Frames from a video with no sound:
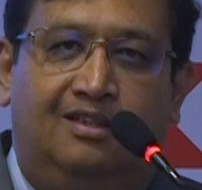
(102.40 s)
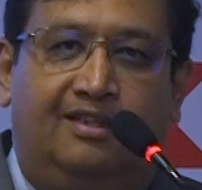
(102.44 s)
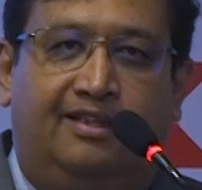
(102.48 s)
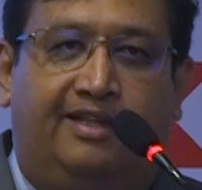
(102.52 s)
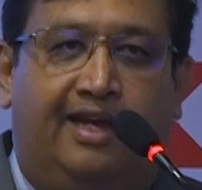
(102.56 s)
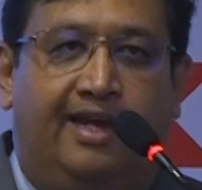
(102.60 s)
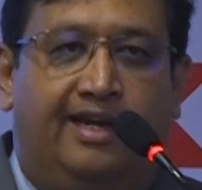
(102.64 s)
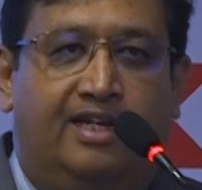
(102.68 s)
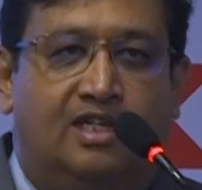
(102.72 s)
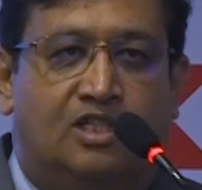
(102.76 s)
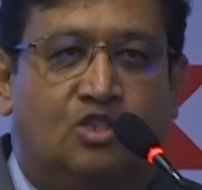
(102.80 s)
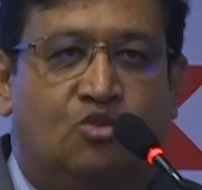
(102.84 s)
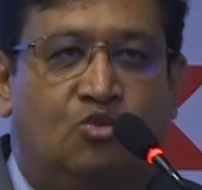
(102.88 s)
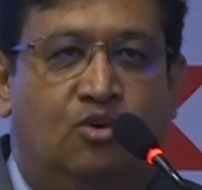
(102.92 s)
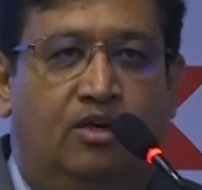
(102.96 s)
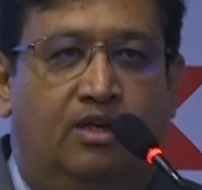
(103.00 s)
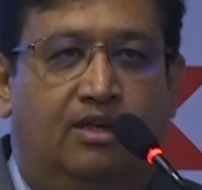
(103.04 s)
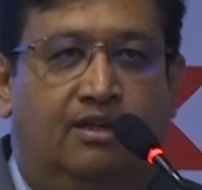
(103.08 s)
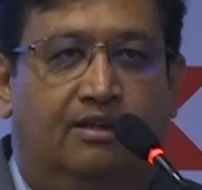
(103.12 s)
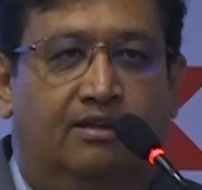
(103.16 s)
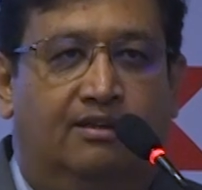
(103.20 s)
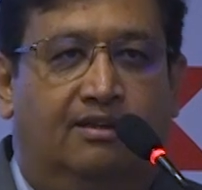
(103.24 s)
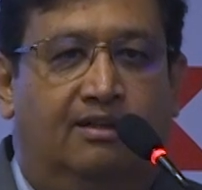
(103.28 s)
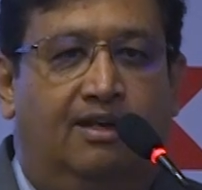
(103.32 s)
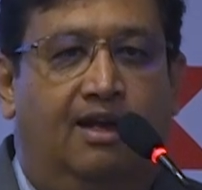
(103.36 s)
kings
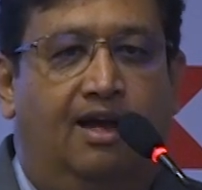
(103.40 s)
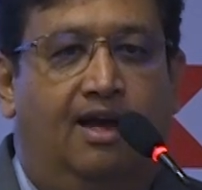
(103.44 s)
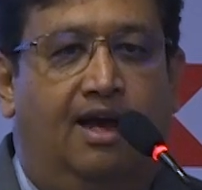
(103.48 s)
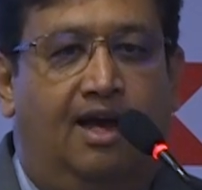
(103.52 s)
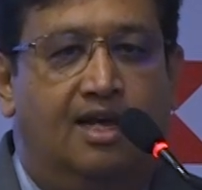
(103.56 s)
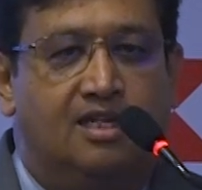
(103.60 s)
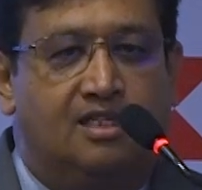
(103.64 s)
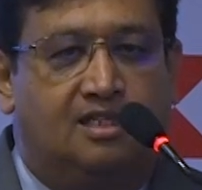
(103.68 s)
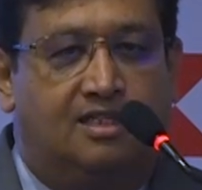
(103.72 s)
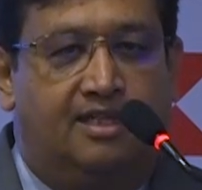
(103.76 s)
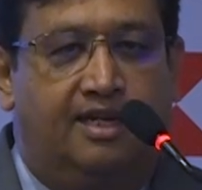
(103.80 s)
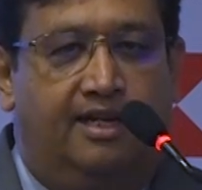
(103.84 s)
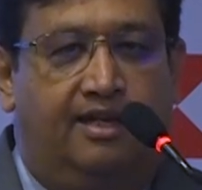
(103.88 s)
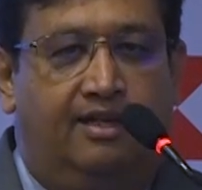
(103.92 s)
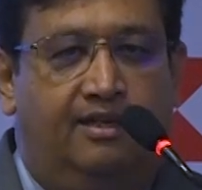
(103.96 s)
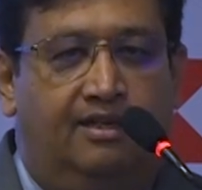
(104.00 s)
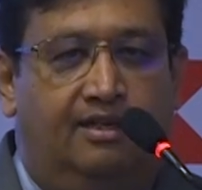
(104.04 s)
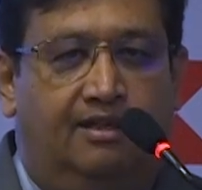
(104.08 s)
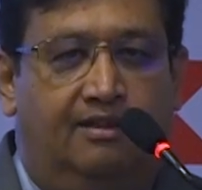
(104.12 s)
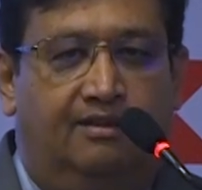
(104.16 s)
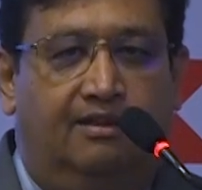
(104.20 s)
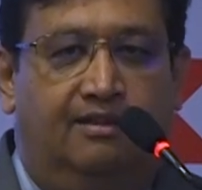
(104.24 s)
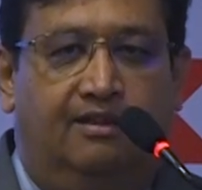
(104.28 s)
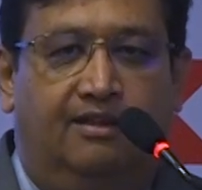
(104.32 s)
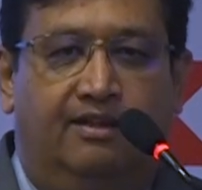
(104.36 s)
were
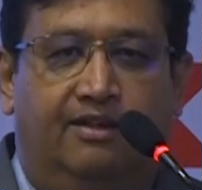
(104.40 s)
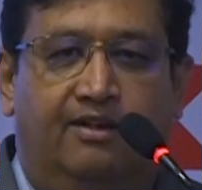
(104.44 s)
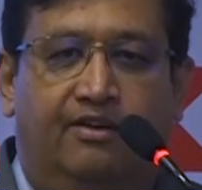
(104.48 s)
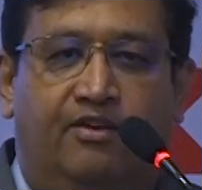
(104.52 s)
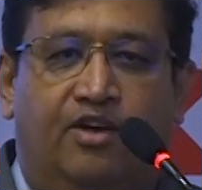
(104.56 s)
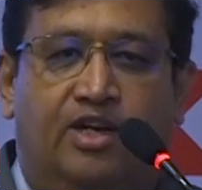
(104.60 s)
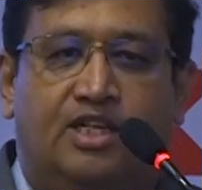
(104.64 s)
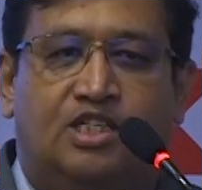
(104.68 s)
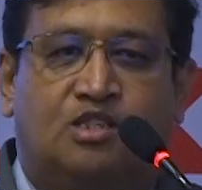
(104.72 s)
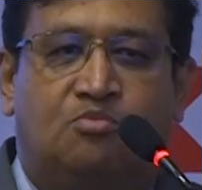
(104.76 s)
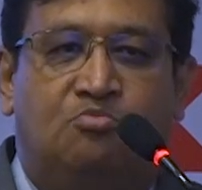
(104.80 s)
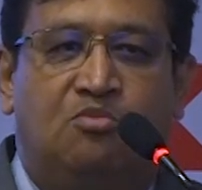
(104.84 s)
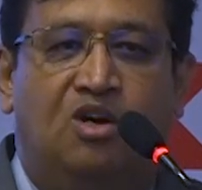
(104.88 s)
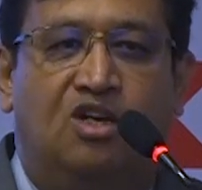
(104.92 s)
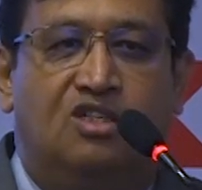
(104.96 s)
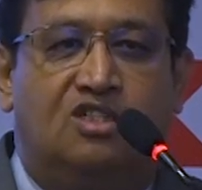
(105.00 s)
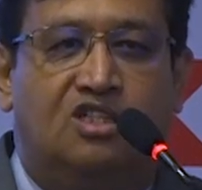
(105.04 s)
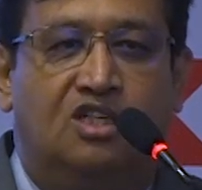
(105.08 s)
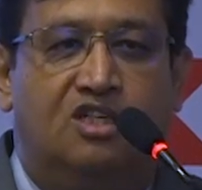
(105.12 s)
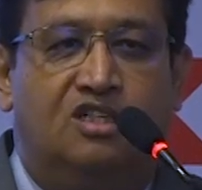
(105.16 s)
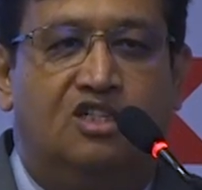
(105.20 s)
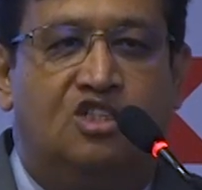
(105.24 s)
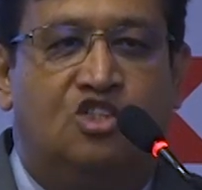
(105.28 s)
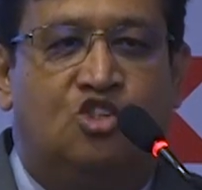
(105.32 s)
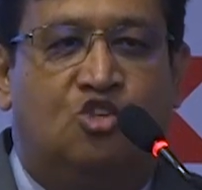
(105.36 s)
asking rich
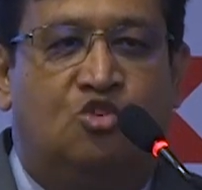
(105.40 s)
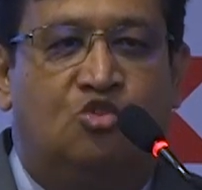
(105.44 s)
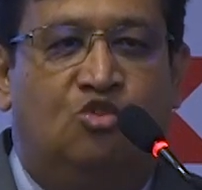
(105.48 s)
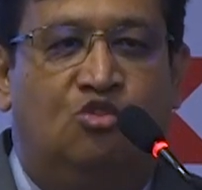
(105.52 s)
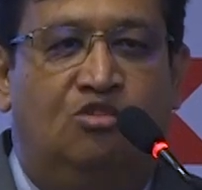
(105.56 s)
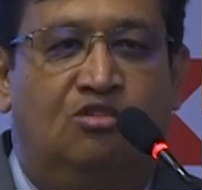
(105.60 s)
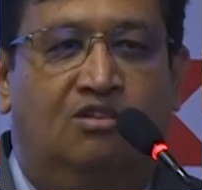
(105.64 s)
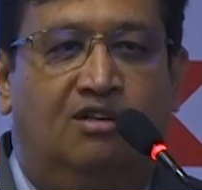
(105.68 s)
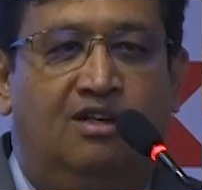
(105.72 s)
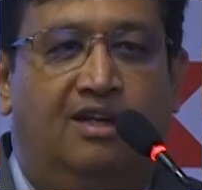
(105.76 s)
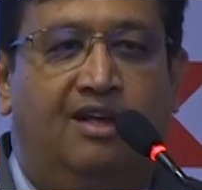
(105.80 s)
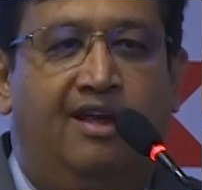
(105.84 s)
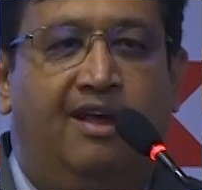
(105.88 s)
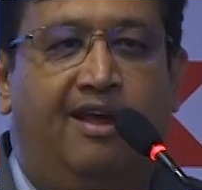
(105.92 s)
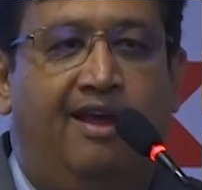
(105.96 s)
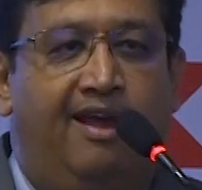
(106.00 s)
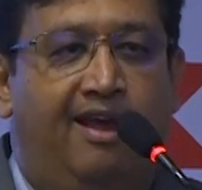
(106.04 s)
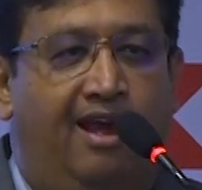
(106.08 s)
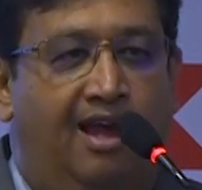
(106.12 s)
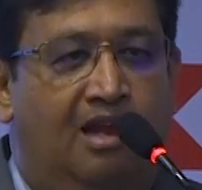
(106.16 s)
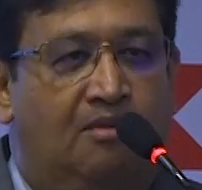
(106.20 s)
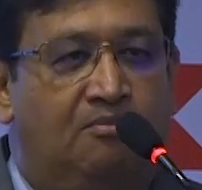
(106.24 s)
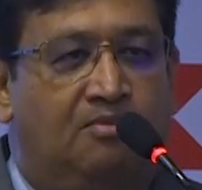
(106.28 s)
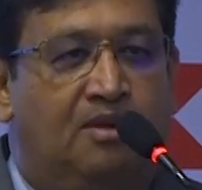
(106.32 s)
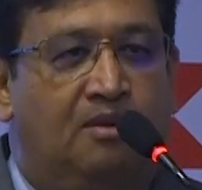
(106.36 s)
merchants to
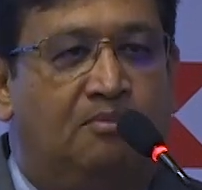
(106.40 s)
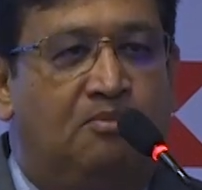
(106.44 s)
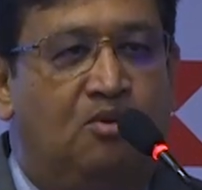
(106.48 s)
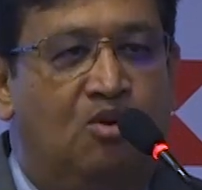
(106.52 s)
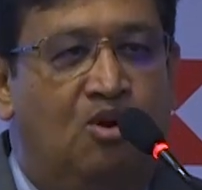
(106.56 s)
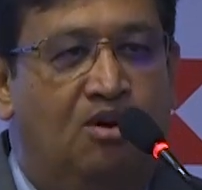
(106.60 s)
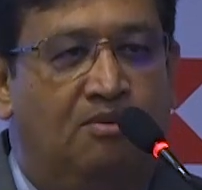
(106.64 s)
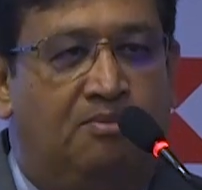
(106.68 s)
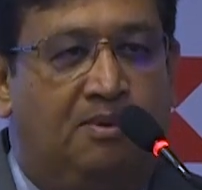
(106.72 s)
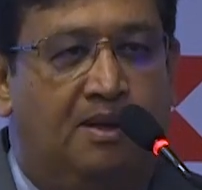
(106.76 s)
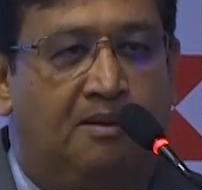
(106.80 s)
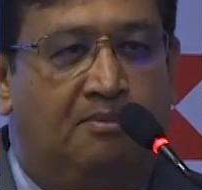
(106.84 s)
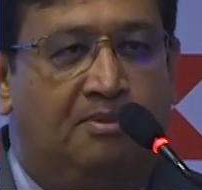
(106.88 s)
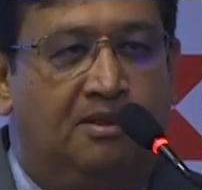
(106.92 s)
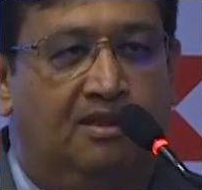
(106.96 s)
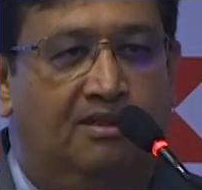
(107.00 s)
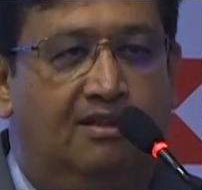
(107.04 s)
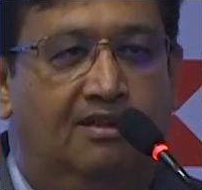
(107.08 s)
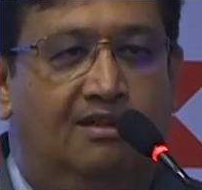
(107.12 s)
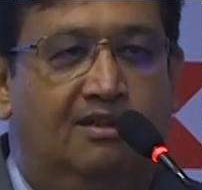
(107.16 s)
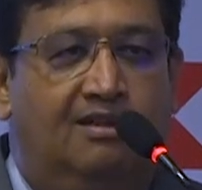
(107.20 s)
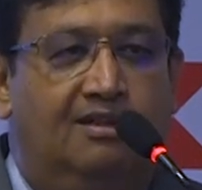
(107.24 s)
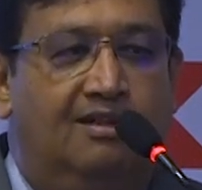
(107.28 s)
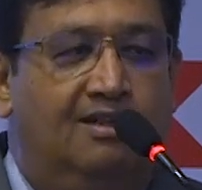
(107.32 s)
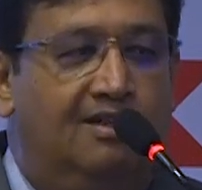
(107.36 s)
help the poor
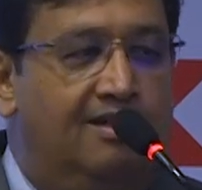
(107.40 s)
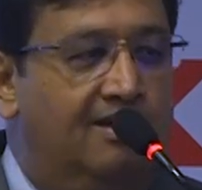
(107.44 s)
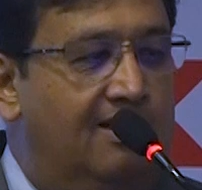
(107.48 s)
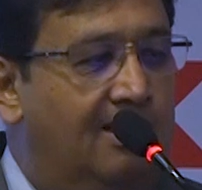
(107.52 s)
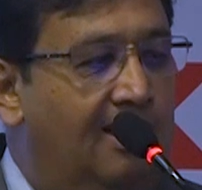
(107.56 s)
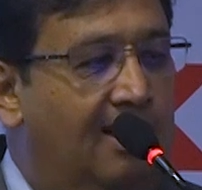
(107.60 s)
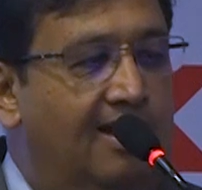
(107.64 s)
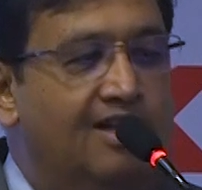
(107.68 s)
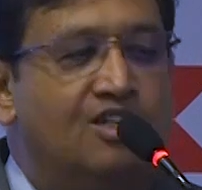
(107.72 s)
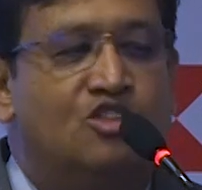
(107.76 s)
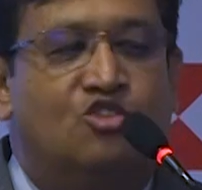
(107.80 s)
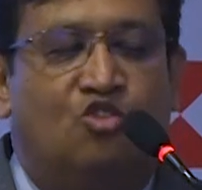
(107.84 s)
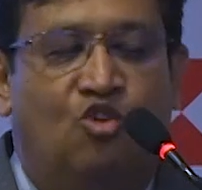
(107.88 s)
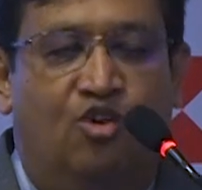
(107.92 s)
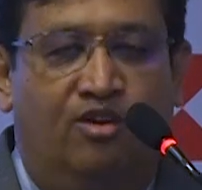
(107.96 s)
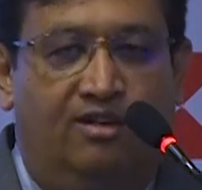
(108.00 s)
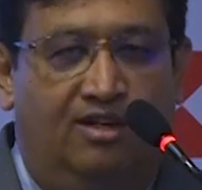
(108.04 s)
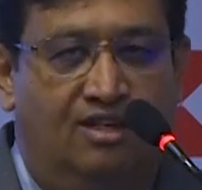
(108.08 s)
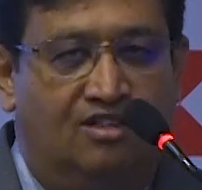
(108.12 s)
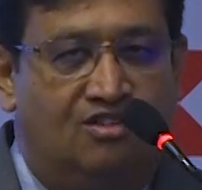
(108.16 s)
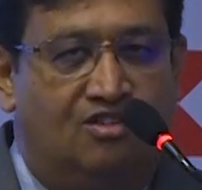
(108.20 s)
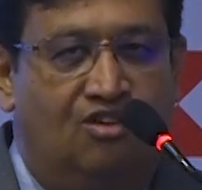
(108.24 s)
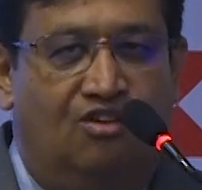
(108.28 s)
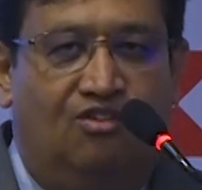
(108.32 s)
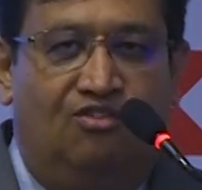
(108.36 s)
people and so on
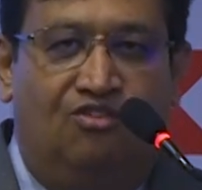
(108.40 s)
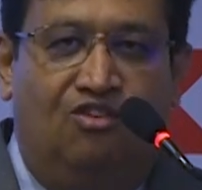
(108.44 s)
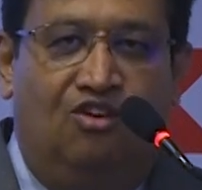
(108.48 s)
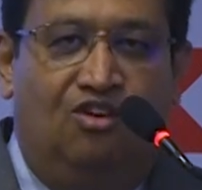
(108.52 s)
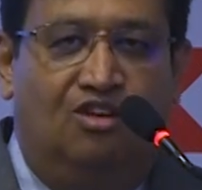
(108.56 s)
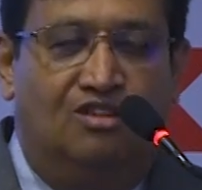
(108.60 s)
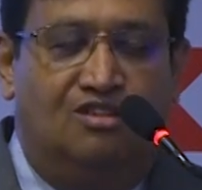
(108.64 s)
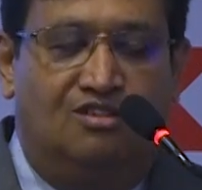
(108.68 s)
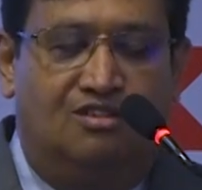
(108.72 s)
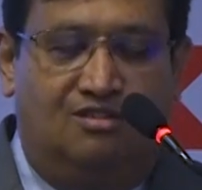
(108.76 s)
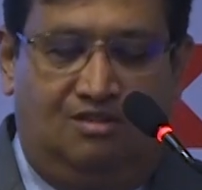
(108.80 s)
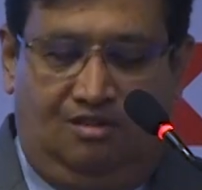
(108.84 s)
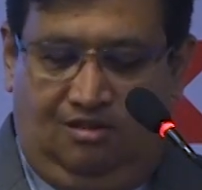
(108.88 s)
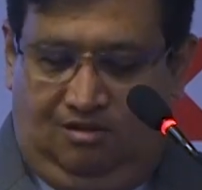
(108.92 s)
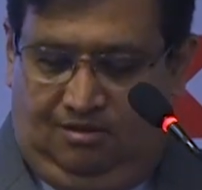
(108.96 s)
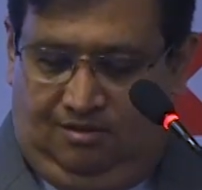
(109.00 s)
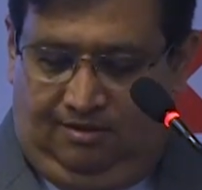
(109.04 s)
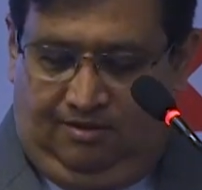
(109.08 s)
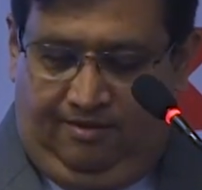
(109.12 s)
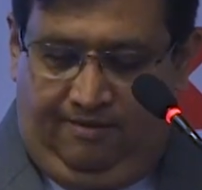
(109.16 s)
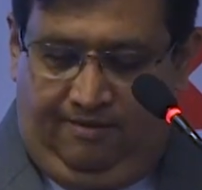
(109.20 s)
and so forth. So,